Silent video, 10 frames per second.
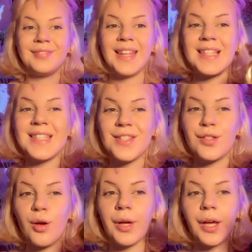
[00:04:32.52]
This is
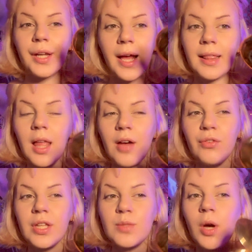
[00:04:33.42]
so good. I love
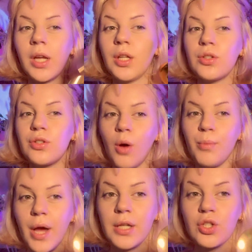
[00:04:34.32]
this one so
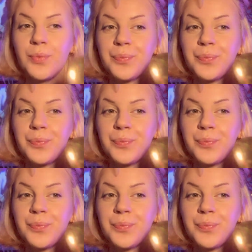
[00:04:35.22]
much.